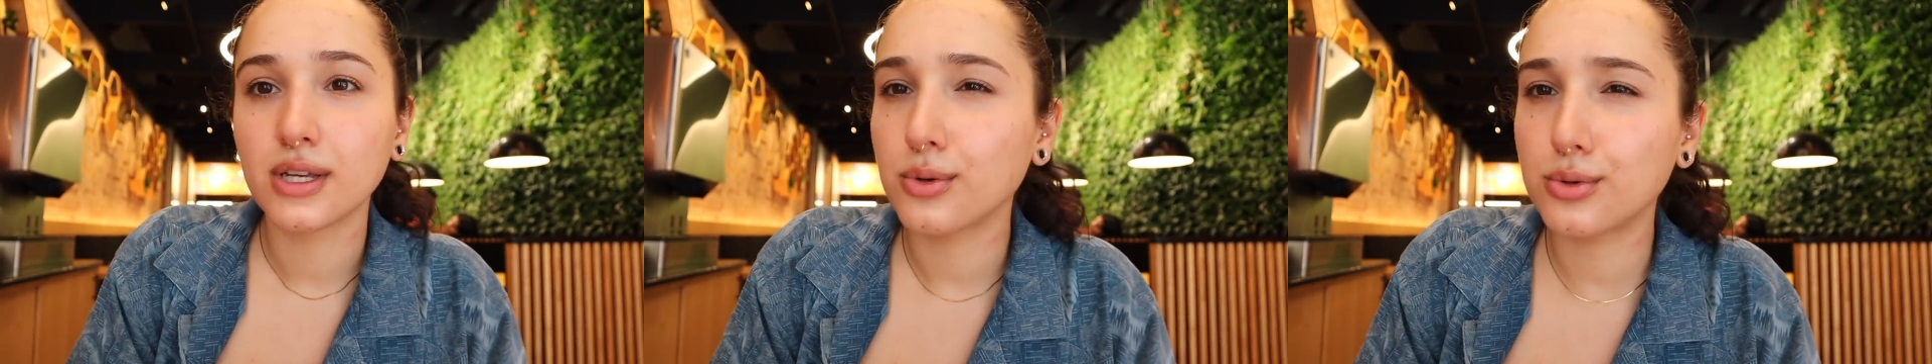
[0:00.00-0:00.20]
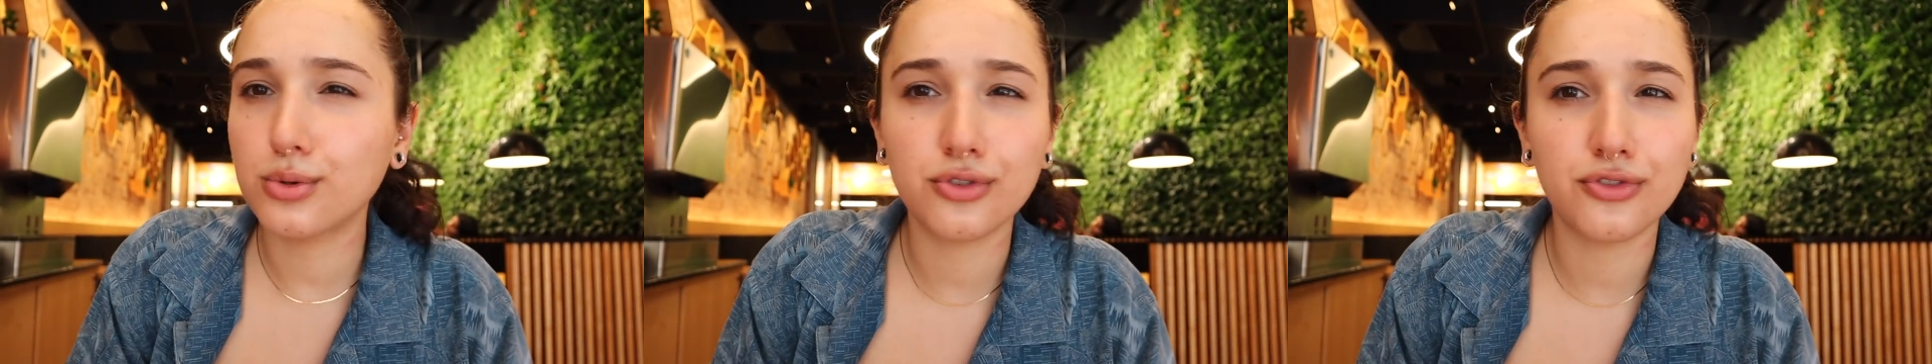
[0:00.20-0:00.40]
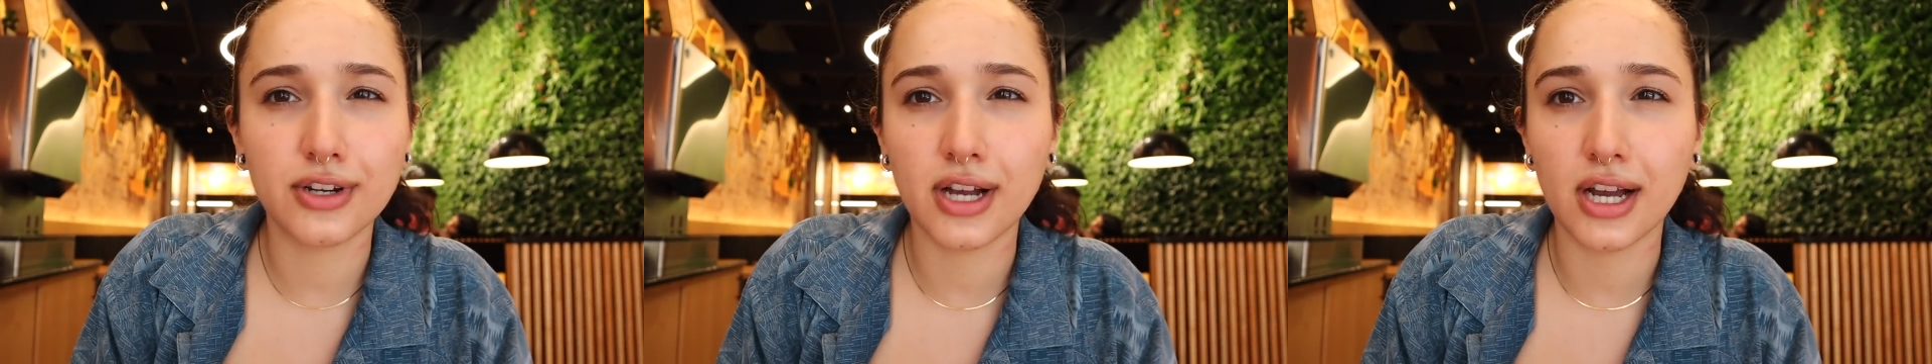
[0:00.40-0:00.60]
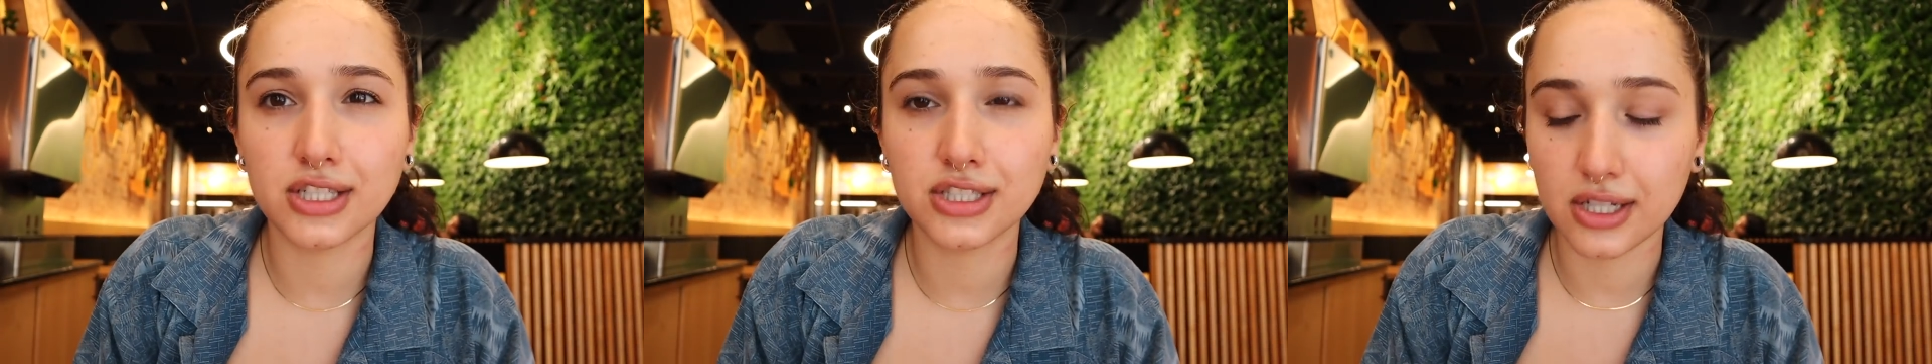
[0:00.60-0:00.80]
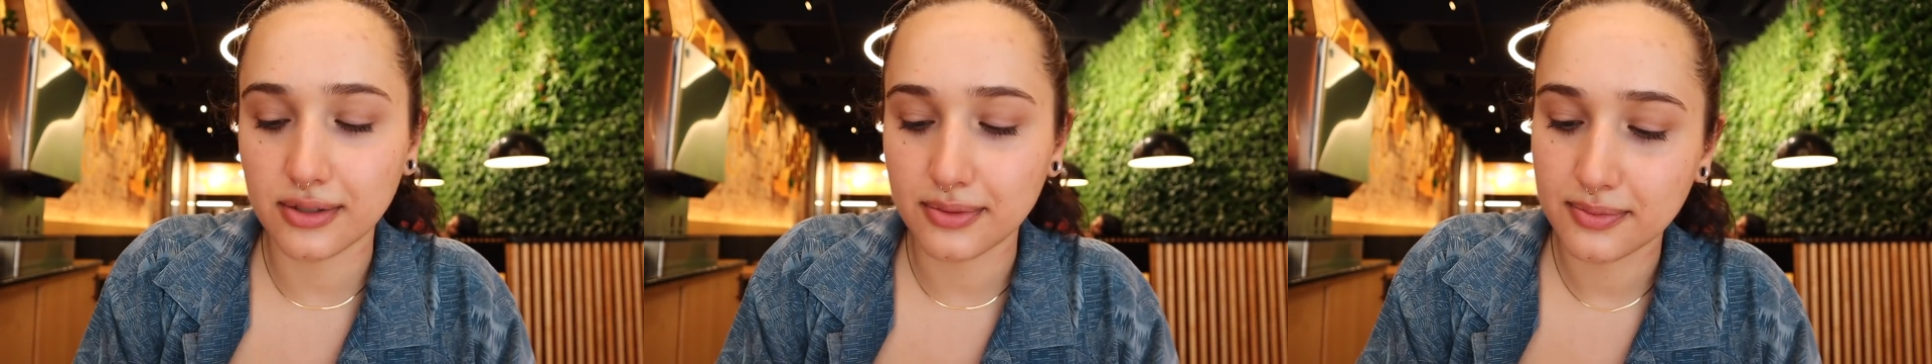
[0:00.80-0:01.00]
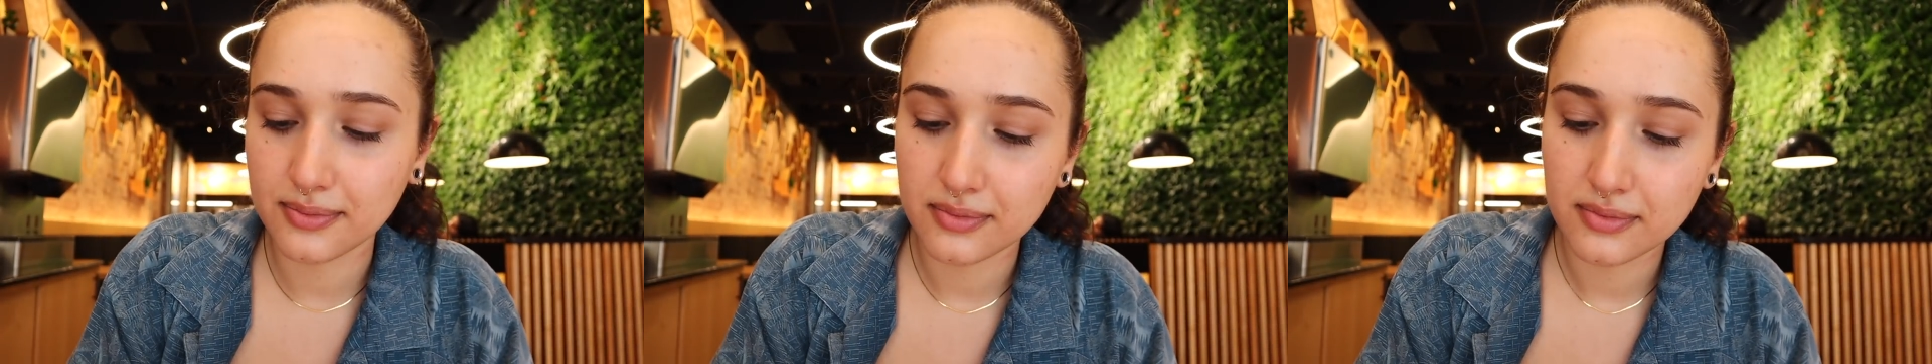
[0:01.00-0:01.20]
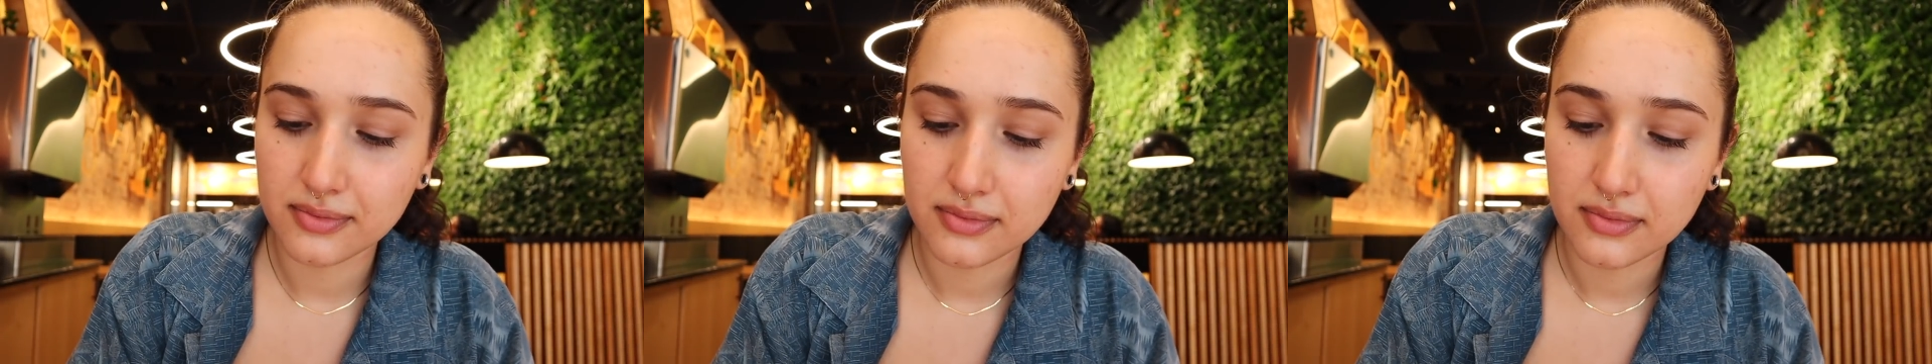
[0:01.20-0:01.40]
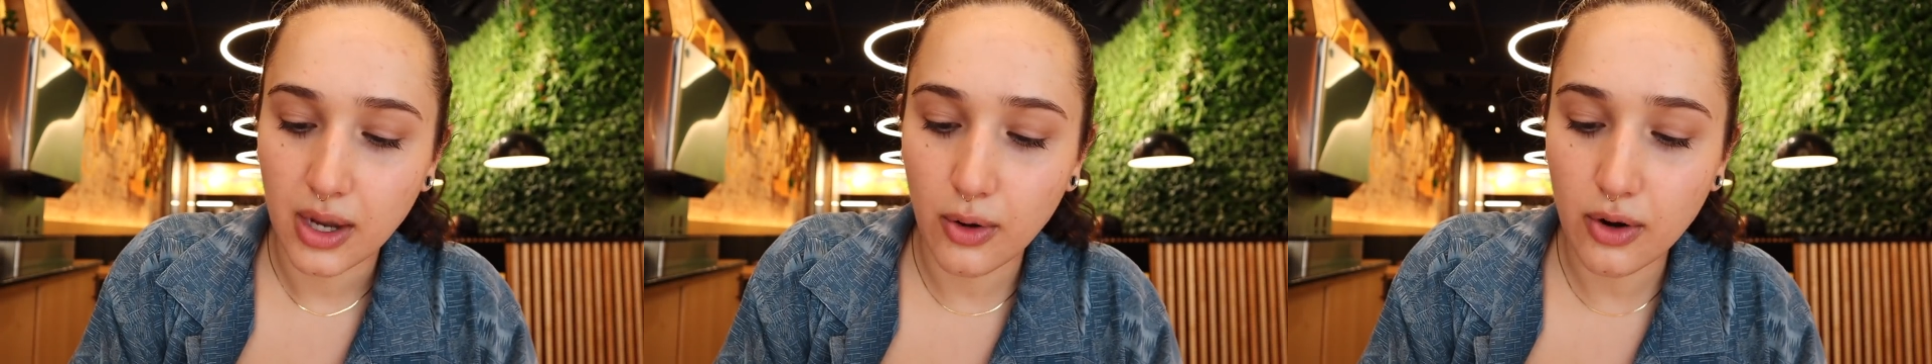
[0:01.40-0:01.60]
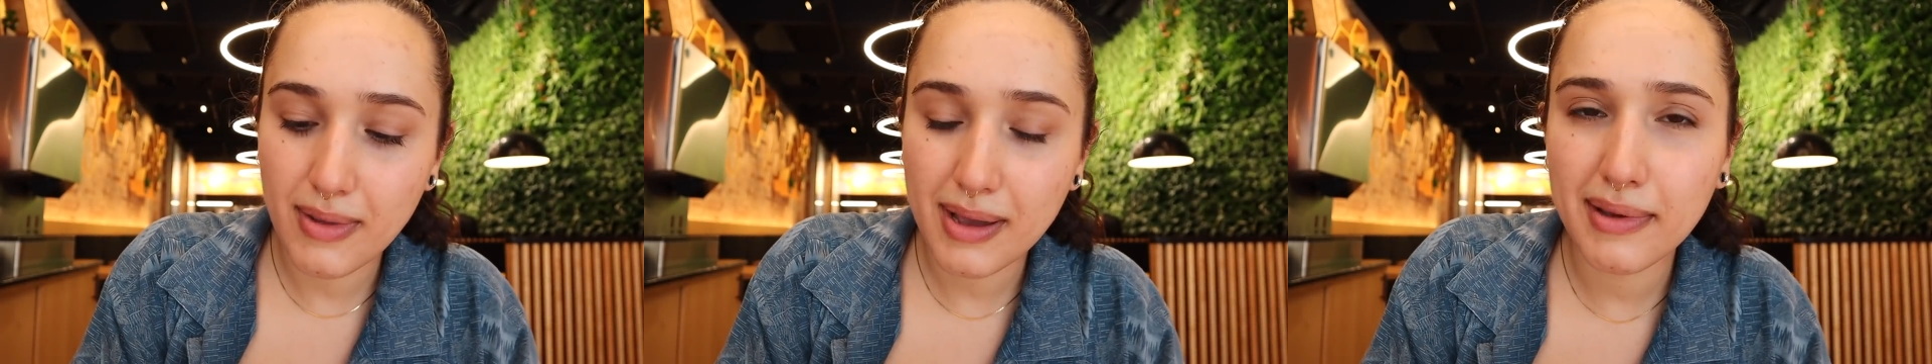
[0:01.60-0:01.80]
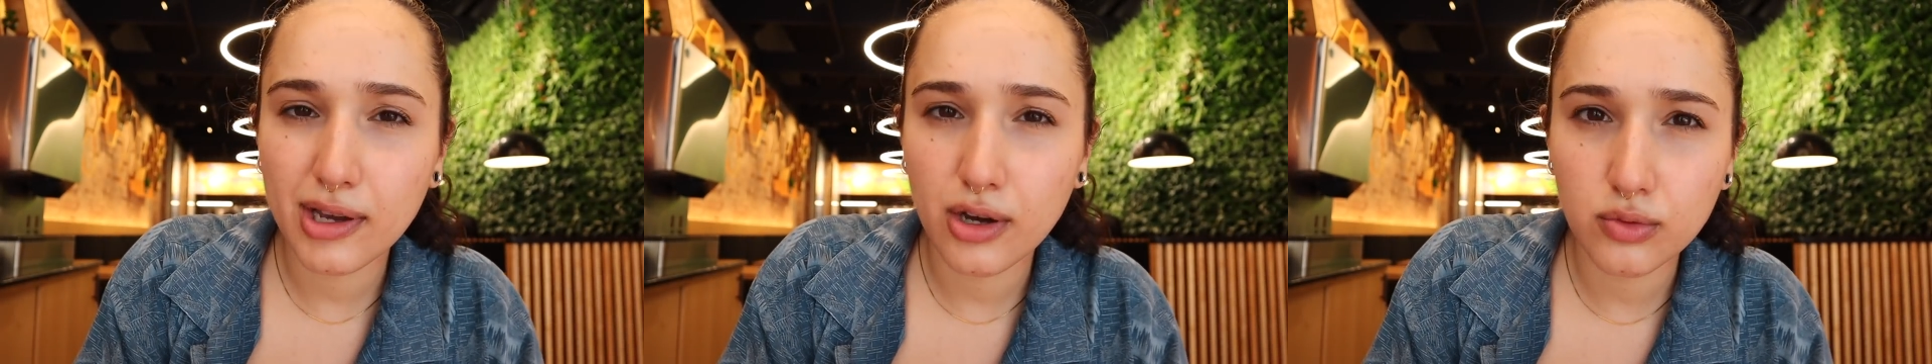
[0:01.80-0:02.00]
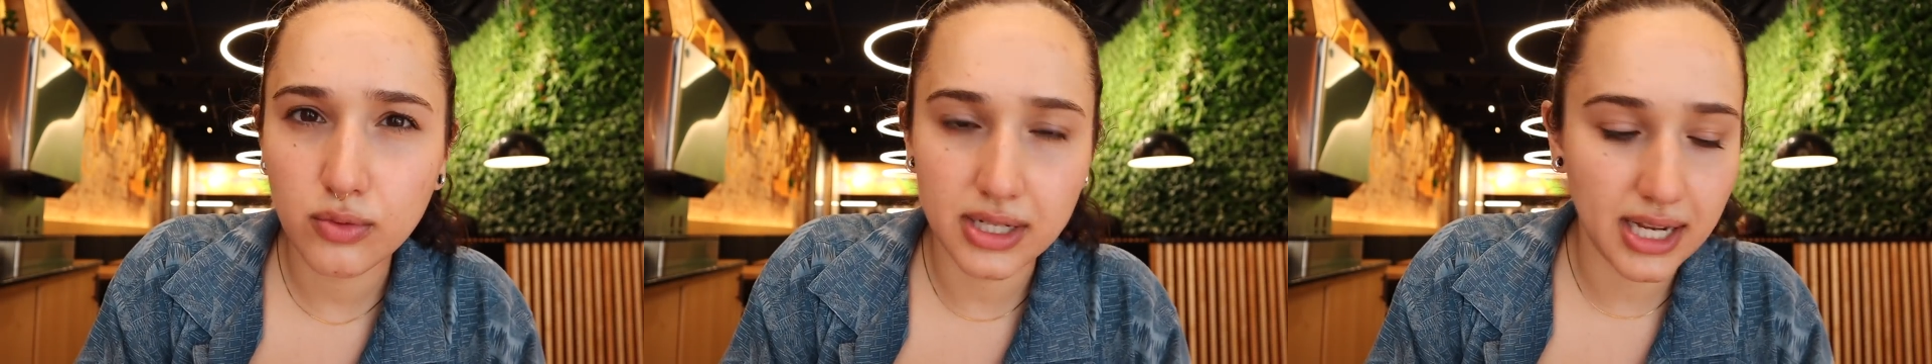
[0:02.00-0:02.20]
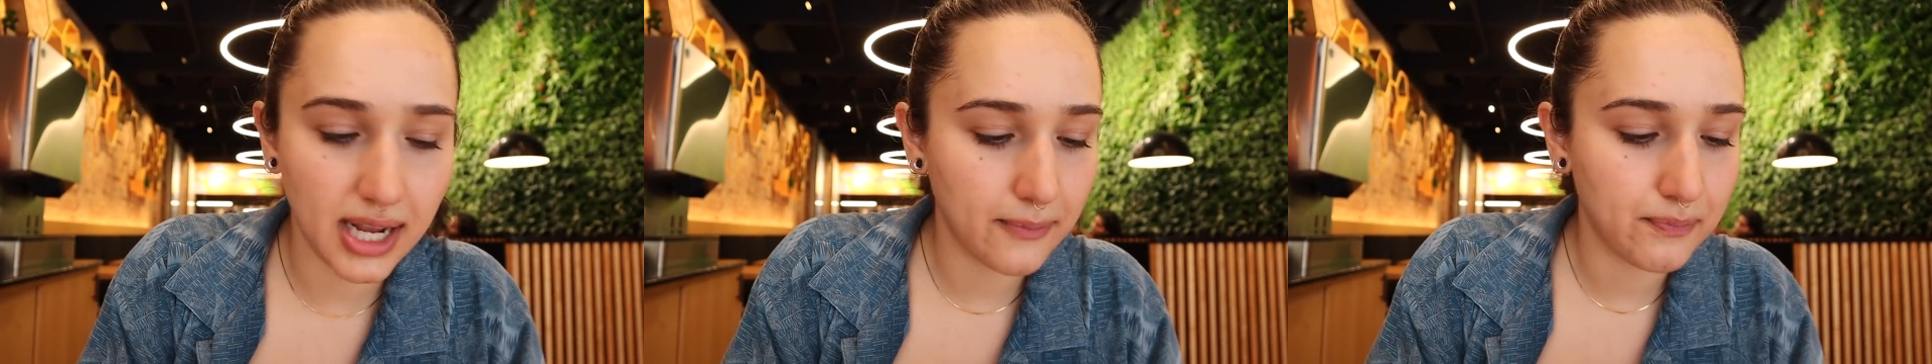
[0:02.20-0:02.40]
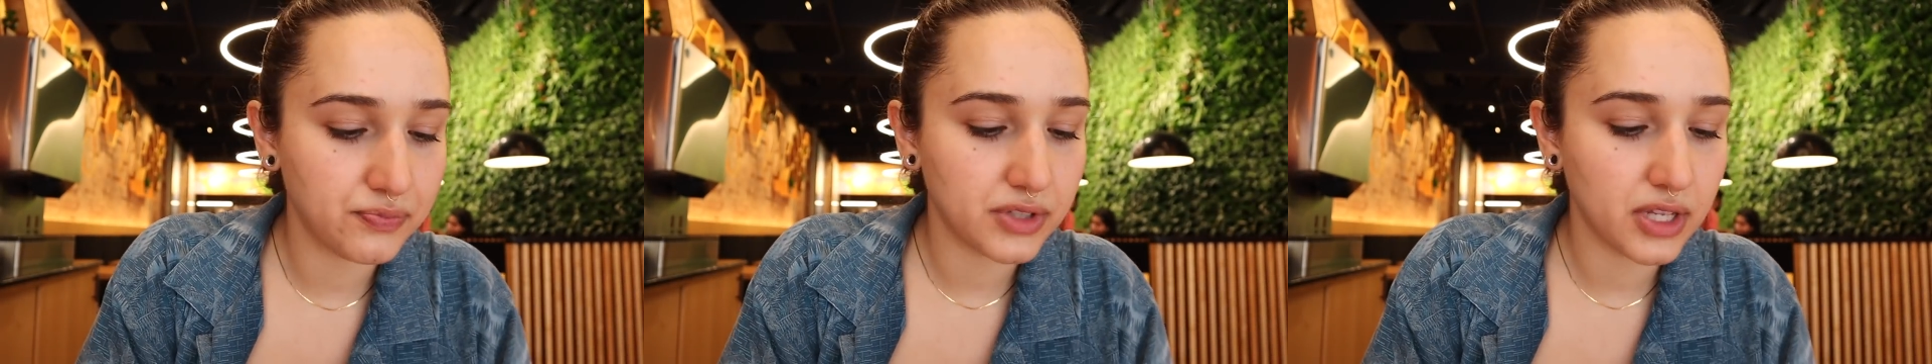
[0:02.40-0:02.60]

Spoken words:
Ooh, focaccia. I wanna make my own one day.